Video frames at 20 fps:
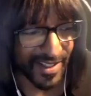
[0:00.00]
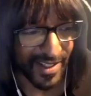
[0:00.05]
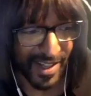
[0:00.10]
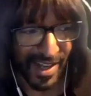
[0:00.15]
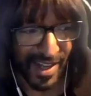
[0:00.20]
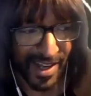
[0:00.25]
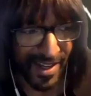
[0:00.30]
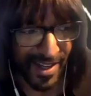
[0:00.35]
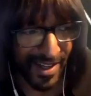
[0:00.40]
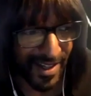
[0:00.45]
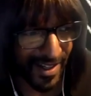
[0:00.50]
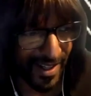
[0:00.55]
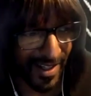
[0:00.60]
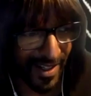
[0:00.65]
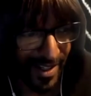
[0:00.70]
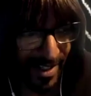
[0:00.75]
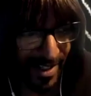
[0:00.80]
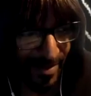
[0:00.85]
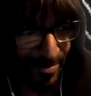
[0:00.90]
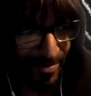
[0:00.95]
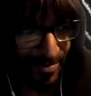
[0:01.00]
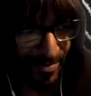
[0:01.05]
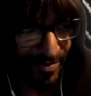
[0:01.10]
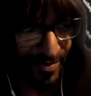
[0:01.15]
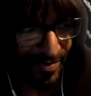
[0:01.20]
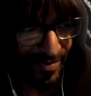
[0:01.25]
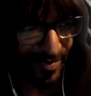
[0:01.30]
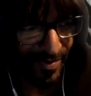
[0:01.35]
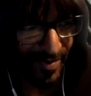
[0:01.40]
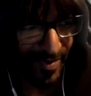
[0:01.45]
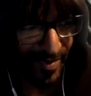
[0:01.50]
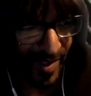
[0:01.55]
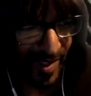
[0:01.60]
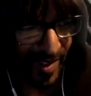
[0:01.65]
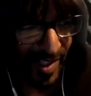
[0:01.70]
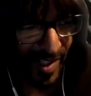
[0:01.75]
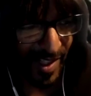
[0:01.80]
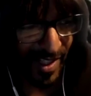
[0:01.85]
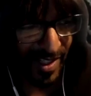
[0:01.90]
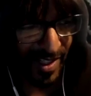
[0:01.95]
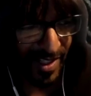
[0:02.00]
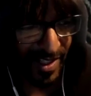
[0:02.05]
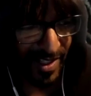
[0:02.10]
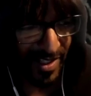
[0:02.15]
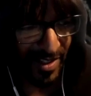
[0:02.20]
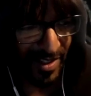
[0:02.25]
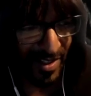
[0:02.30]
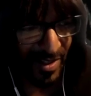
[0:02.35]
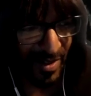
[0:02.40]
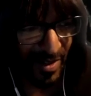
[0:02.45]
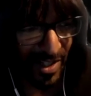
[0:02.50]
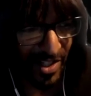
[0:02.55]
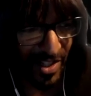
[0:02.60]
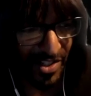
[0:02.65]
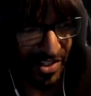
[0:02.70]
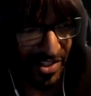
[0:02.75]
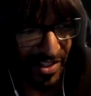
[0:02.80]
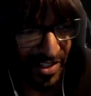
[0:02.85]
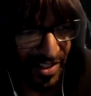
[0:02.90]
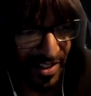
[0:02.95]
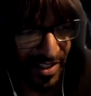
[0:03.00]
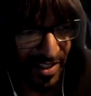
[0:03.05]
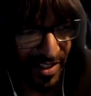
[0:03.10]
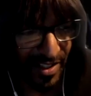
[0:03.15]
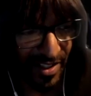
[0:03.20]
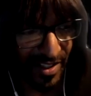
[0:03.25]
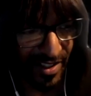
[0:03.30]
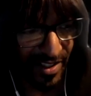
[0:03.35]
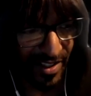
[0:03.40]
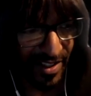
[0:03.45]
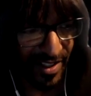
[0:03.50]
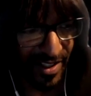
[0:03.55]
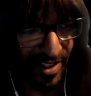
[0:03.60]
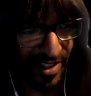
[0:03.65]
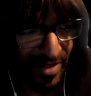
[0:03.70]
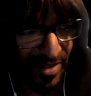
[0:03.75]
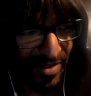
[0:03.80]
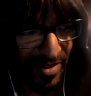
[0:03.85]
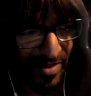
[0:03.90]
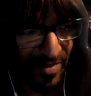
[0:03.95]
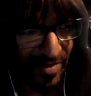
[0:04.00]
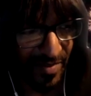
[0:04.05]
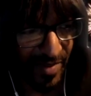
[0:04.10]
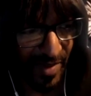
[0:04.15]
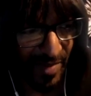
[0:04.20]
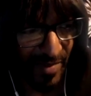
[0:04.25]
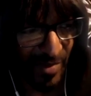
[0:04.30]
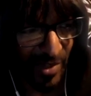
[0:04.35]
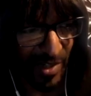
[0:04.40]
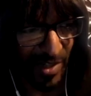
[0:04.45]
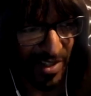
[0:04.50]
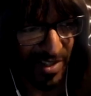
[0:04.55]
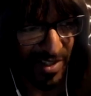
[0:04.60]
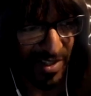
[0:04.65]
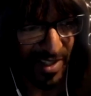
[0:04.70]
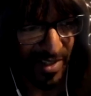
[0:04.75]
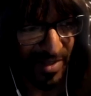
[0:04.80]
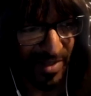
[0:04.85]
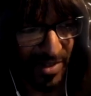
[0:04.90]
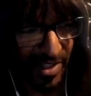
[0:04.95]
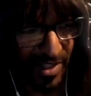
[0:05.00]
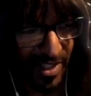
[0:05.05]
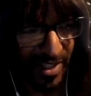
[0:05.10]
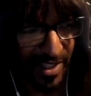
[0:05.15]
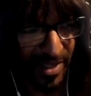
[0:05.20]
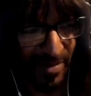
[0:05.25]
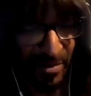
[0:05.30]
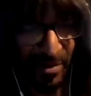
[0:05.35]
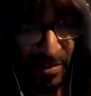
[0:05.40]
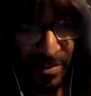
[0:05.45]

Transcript: that's a good question. It was, I'm trying to think, it was like improv.